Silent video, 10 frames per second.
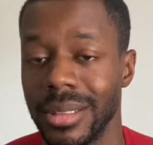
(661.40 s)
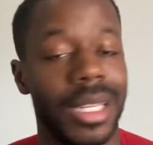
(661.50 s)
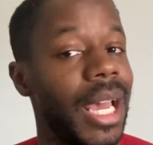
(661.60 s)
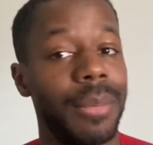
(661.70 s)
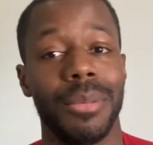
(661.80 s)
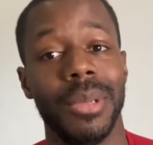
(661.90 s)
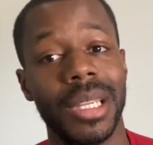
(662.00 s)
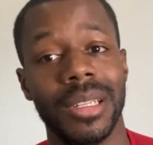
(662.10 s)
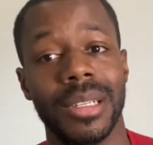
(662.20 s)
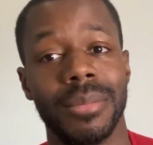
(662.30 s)
the happy
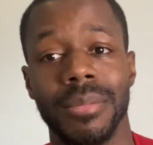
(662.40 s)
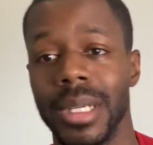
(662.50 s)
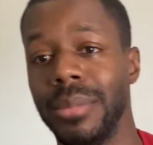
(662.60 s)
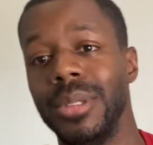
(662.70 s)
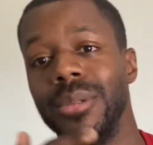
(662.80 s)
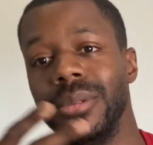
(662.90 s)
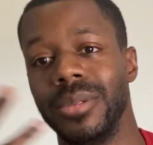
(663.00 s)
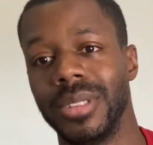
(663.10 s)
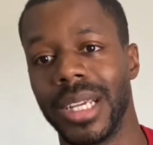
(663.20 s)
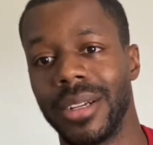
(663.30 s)
medium. Maybe you
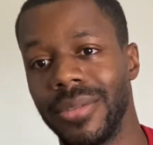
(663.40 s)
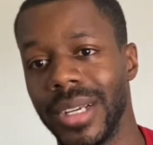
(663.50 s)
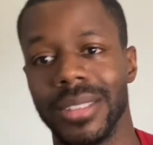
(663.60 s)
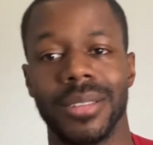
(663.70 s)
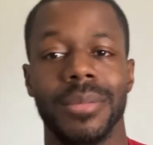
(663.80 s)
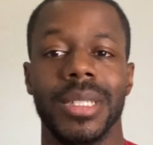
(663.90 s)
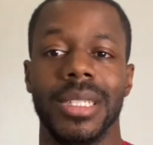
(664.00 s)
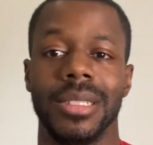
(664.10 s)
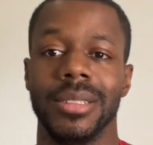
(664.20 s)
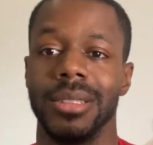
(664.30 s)
sacrifice some
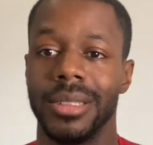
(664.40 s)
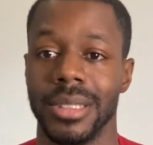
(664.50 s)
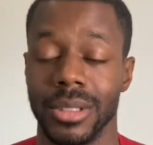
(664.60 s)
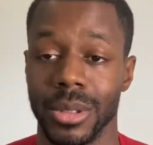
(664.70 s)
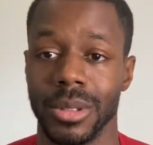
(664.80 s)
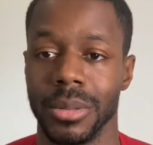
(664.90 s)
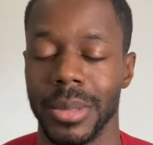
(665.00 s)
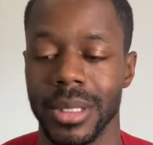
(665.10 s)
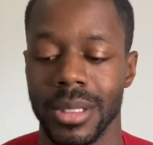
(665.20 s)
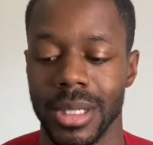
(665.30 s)
things just to enjoy some
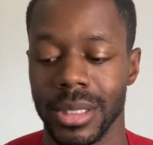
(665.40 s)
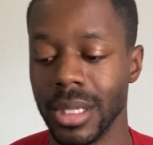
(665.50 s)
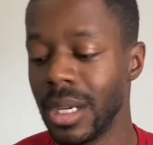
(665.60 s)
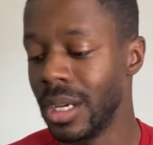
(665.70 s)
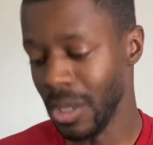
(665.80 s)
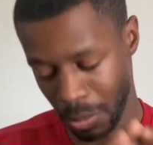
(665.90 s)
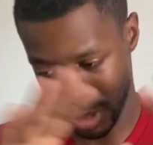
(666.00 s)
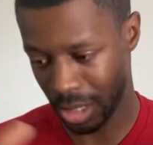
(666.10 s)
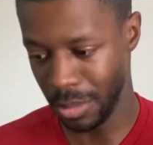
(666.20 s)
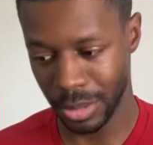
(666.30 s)
other things. When
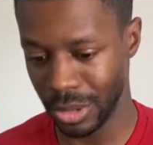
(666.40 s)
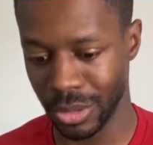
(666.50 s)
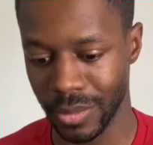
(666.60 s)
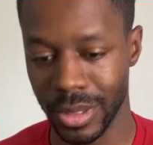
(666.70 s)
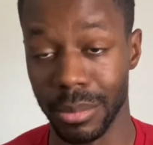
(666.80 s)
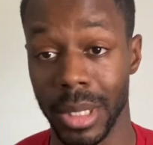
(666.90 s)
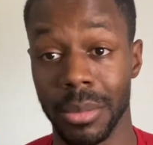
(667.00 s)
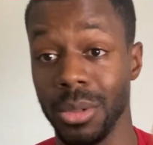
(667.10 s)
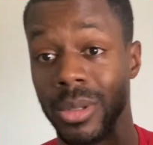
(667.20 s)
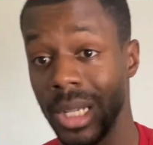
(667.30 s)
it comes to drifting, maybe
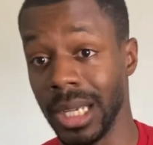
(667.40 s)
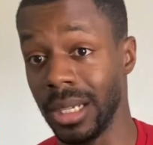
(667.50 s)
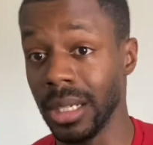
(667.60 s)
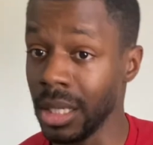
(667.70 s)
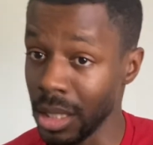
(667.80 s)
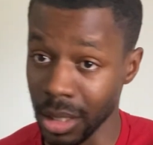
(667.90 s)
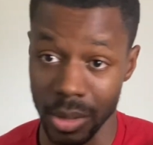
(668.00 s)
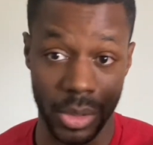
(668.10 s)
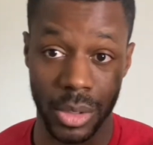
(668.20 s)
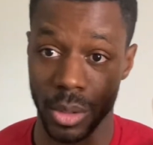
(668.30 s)
you like,
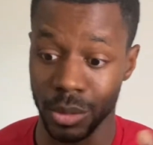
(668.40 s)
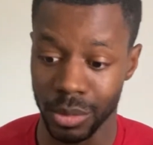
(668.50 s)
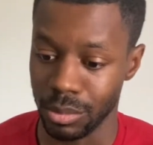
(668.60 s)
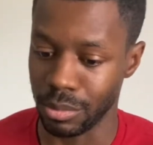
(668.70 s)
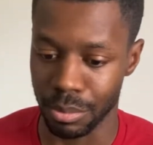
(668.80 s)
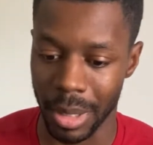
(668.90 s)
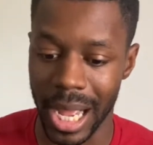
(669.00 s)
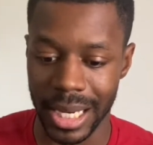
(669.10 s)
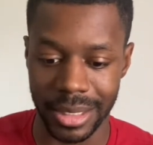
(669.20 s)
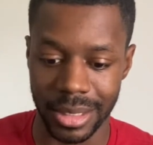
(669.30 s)

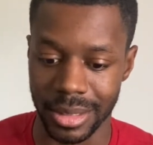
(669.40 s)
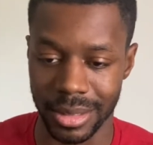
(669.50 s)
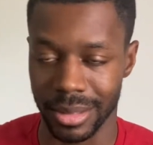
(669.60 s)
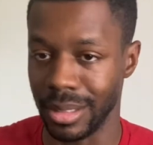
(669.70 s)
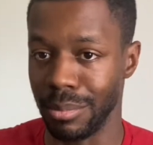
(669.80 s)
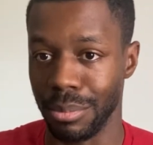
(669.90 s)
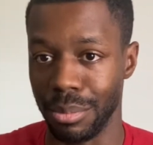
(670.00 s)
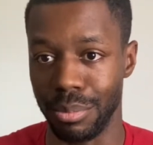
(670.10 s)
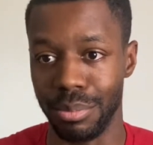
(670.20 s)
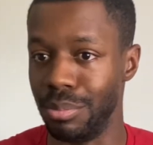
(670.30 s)
bodies and
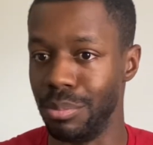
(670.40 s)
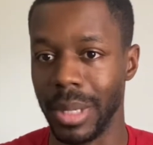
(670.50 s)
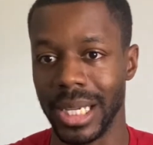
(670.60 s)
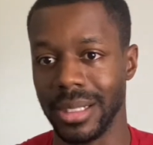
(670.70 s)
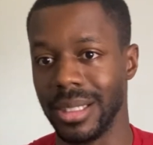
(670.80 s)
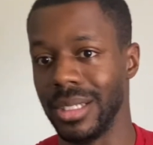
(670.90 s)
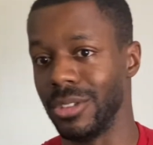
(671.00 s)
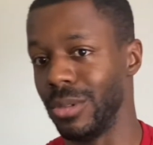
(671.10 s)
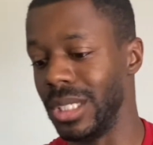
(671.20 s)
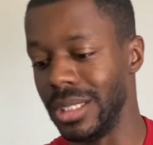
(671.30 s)
making things
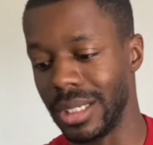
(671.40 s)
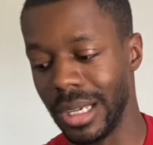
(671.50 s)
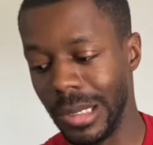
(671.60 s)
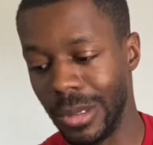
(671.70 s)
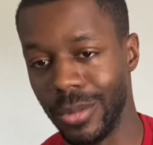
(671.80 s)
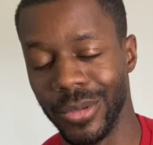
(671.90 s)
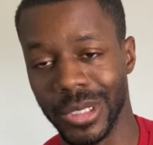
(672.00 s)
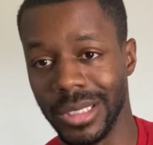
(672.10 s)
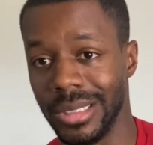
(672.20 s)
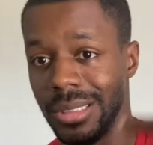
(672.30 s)
really scale
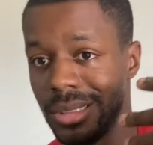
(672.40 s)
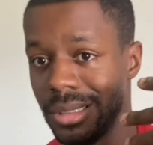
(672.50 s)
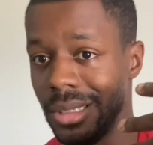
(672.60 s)
versus